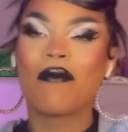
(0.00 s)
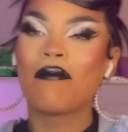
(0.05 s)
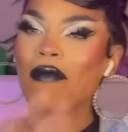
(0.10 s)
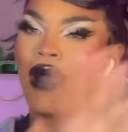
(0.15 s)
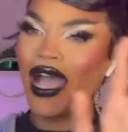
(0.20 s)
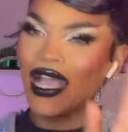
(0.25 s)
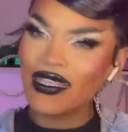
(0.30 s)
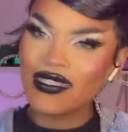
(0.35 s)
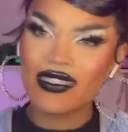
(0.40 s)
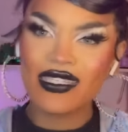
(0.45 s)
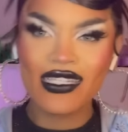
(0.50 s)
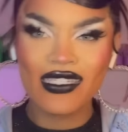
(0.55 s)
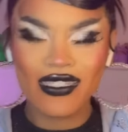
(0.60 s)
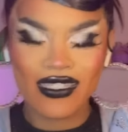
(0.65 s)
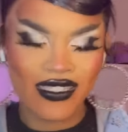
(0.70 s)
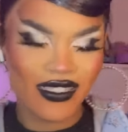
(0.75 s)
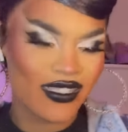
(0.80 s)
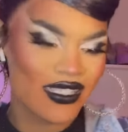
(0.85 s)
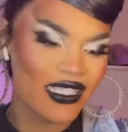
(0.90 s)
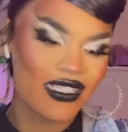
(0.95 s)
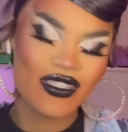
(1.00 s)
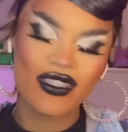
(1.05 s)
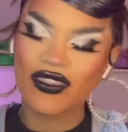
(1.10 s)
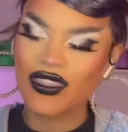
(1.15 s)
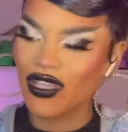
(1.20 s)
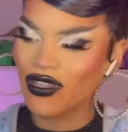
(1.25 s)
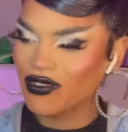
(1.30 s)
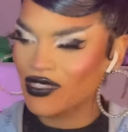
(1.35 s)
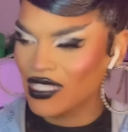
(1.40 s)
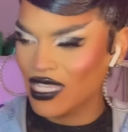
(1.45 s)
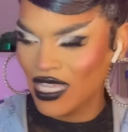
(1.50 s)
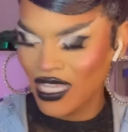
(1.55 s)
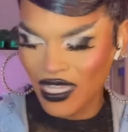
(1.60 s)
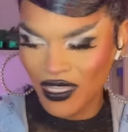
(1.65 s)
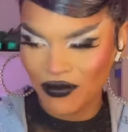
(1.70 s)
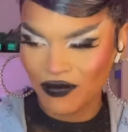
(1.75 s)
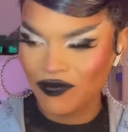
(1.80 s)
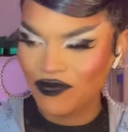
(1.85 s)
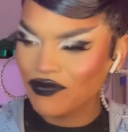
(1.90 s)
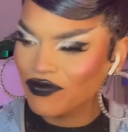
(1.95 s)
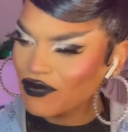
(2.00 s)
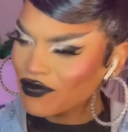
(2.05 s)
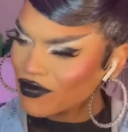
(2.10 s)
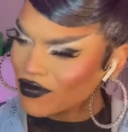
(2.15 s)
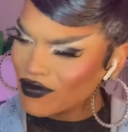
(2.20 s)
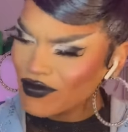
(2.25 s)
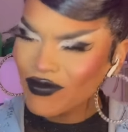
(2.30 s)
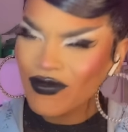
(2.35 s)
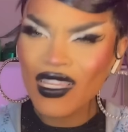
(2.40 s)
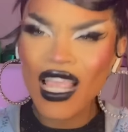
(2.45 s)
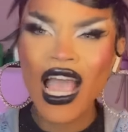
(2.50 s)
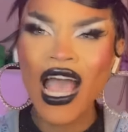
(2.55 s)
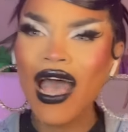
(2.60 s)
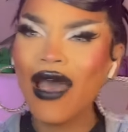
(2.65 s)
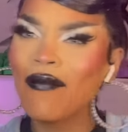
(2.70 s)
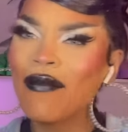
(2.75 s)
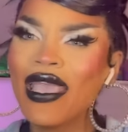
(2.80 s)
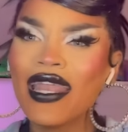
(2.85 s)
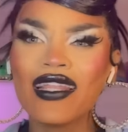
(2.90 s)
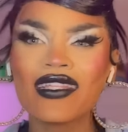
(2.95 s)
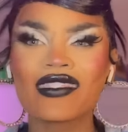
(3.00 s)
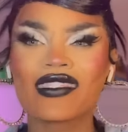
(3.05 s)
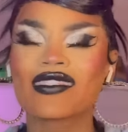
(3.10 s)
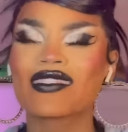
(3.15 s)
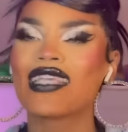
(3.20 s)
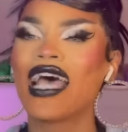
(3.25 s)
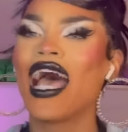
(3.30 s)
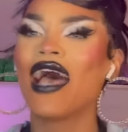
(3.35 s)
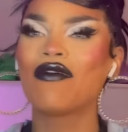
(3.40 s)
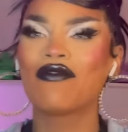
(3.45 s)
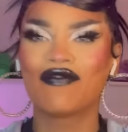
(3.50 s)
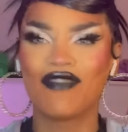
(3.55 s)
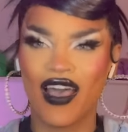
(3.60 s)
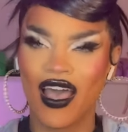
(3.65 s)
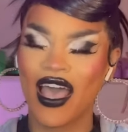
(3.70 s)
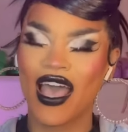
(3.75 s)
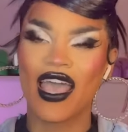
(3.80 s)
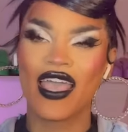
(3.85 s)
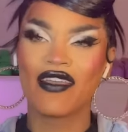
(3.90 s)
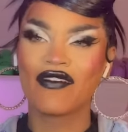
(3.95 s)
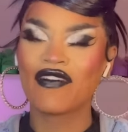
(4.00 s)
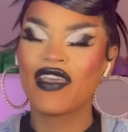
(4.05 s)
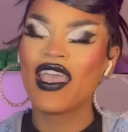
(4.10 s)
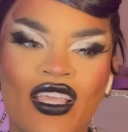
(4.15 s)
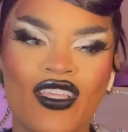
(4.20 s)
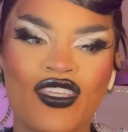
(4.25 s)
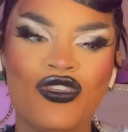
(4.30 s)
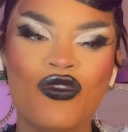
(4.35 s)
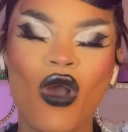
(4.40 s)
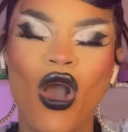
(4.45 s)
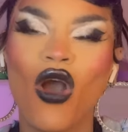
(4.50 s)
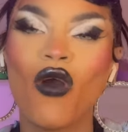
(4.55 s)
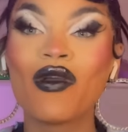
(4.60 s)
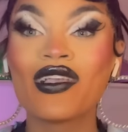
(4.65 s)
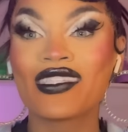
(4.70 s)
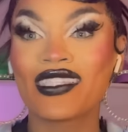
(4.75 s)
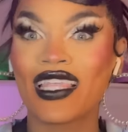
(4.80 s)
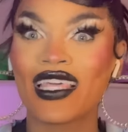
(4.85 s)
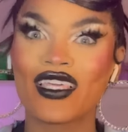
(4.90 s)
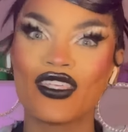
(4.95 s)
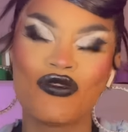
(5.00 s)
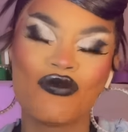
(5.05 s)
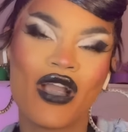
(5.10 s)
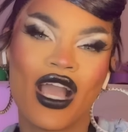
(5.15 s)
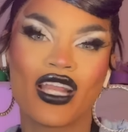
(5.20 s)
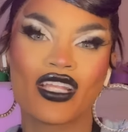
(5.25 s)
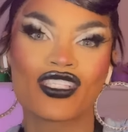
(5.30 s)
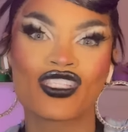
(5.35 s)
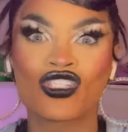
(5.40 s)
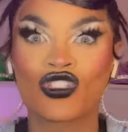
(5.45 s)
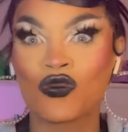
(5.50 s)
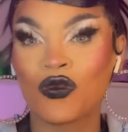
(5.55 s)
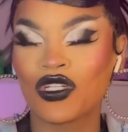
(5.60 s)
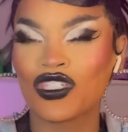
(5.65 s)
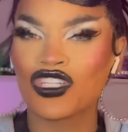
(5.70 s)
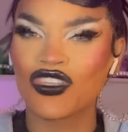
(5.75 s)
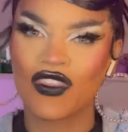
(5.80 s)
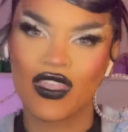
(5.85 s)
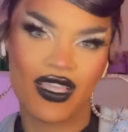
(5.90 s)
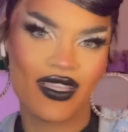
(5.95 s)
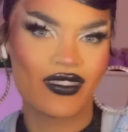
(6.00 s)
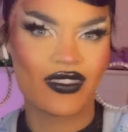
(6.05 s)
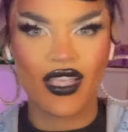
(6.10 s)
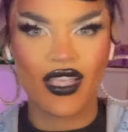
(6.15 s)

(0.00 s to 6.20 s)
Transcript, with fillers: my season, season 13, I made it to top five. You always think you gotta switch things